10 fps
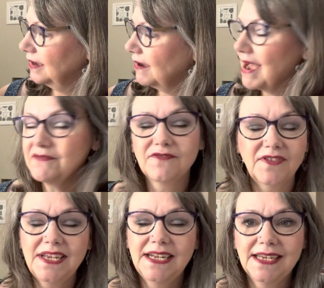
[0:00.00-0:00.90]
I have a
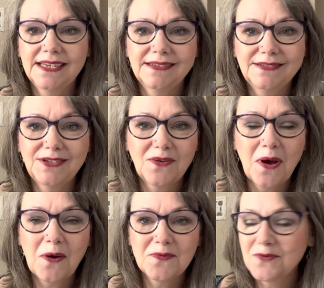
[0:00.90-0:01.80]
feeling, you know,
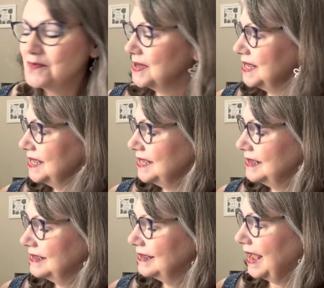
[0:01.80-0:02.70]
I will be
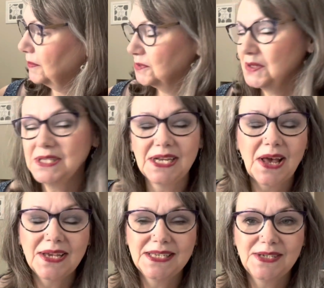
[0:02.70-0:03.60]
absolutely
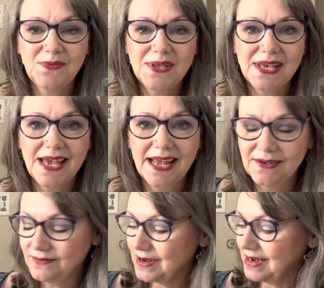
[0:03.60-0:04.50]
delighted with it
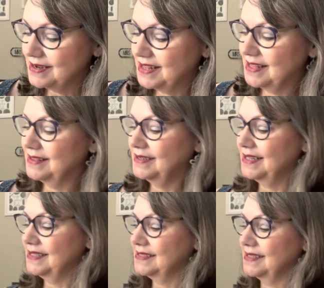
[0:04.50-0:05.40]
and think that
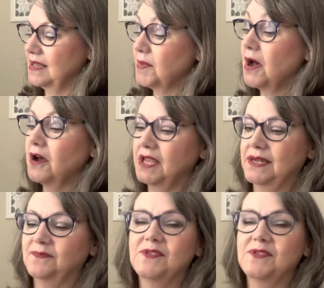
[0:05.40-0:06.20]
it's a bargain.